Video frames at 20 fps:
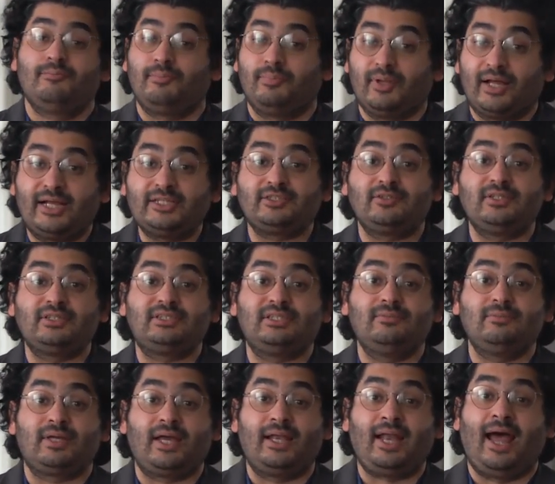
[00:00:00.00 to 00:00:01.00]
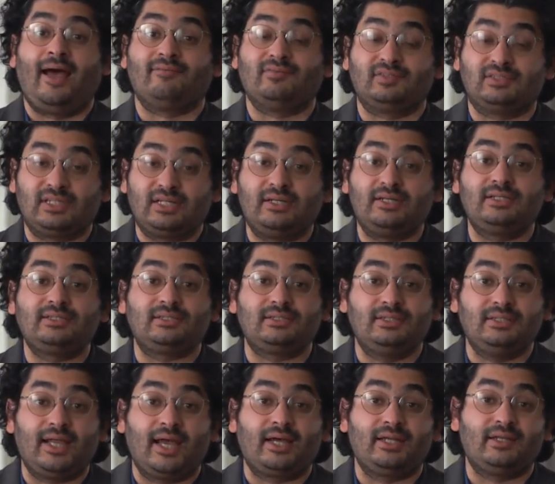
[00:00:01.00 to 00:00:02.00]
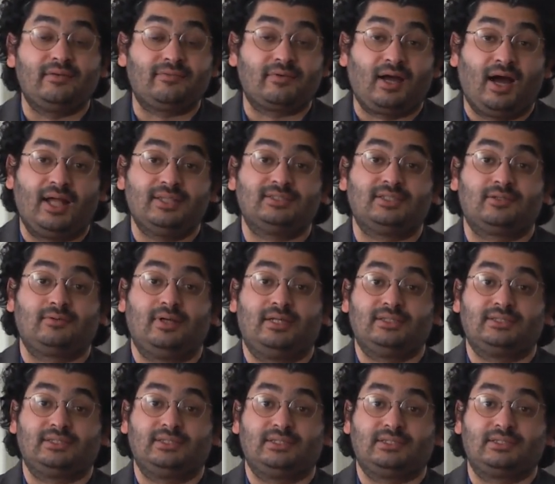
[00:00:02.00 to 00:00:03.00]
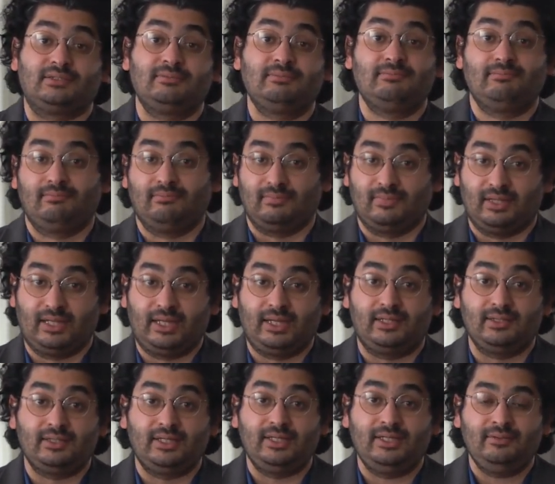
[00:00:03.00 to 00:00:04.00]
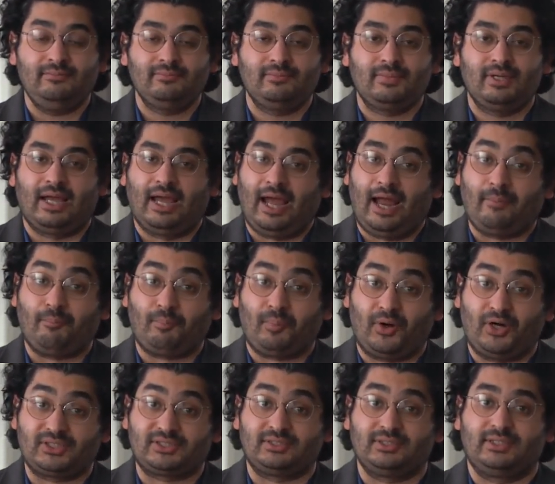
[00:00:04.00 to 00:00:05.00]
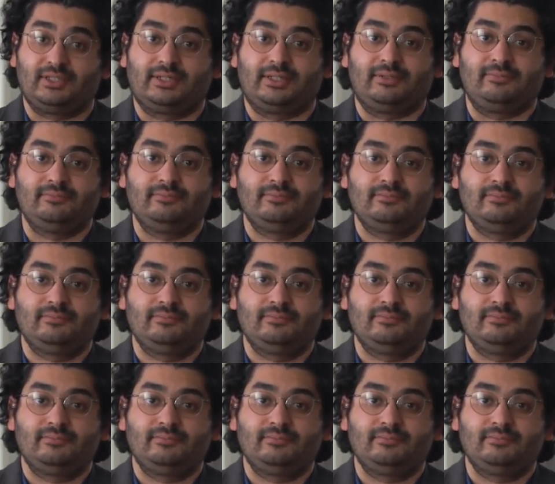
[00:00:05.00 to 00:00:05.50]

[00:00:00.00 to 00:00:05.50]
Plagiarism can have serious negative consequences, legally and personally.